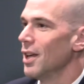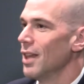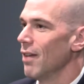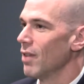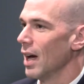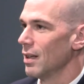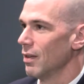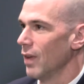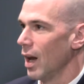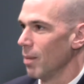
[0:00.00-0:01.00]
They've got
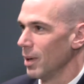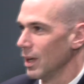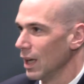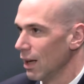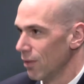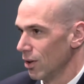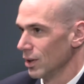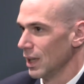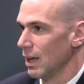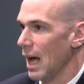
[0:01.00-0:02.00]
developing
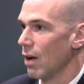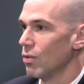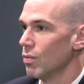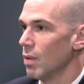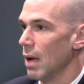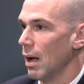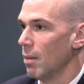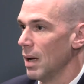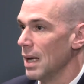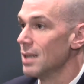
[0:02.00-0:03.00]
livers and how
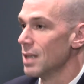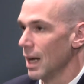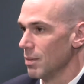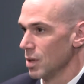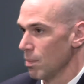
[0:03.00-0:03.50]
enzymes